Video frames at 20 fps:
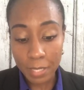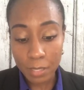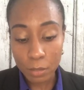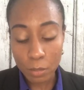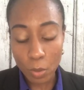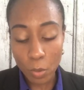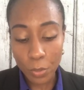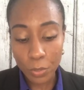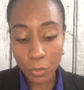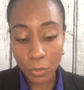
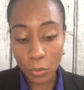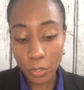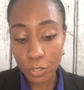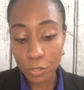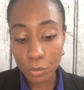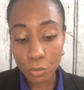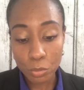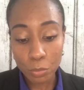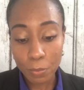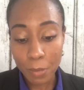So in order
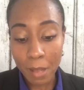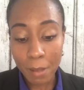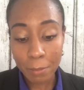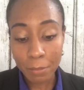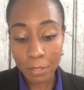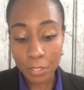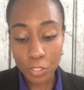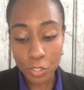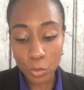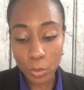to
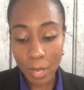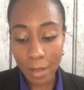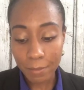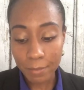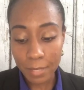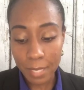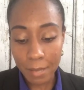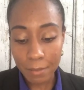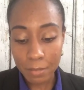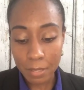publish, you have to
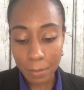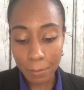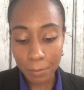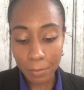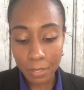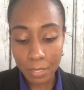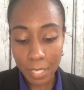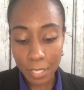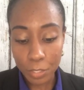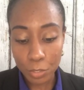have something
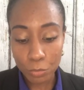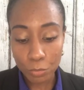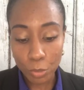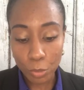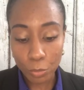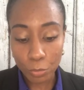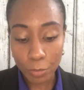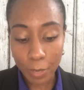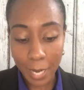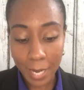that you wrote,
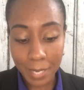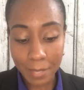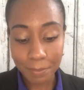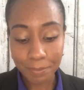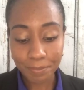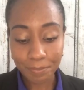right?